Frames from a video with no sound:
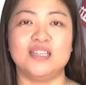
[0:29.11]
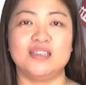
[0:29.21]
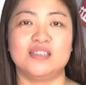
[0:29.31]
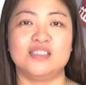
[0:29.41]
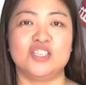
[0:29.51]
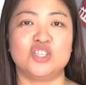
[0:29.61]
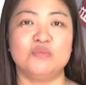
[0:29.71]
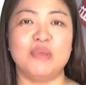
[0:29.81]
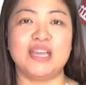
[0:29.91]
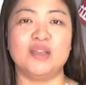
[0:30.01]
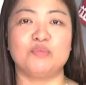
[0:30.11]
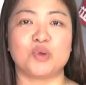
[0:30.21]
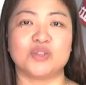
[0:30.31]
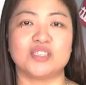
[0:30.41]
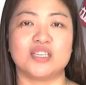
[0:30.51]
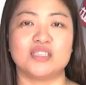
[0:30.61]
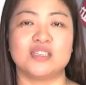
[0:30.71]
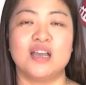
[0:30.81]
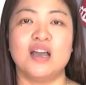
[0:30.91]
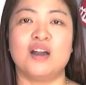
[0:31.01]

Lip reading: in the decision-making process